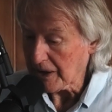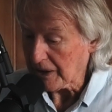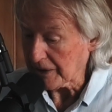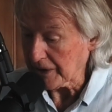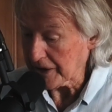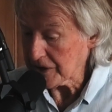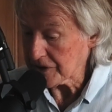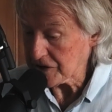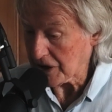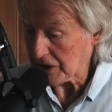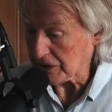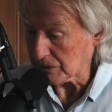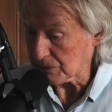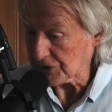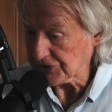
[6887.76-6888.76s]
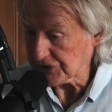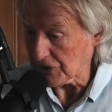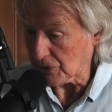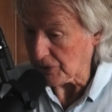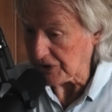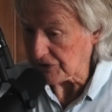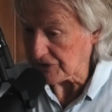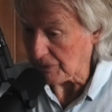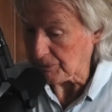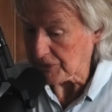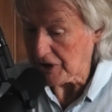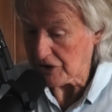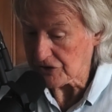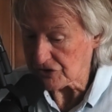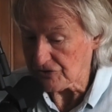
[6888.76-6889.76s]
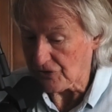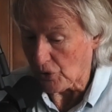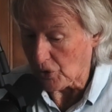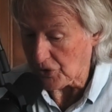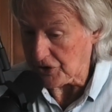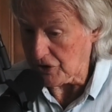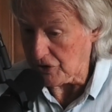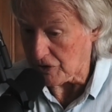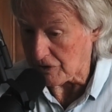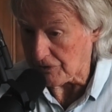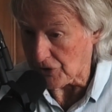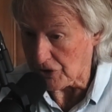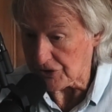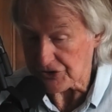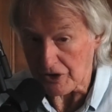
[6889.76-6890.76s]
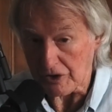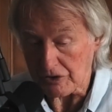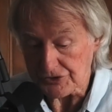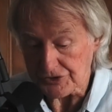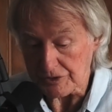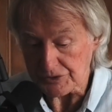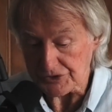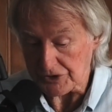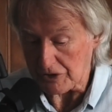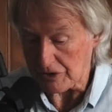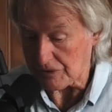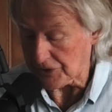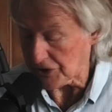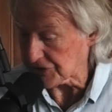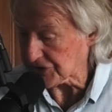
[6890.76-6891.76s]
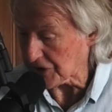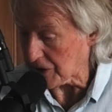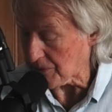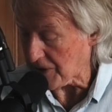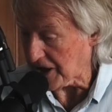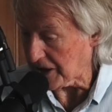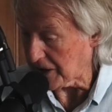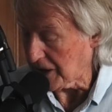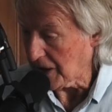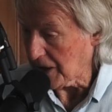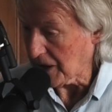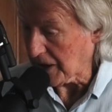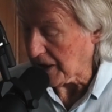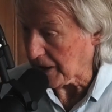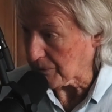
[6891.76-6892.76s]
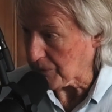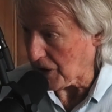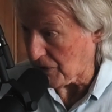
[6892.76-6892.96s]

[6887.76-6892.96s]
Lee Tickle was doing some tests for the university because he was a university man uh,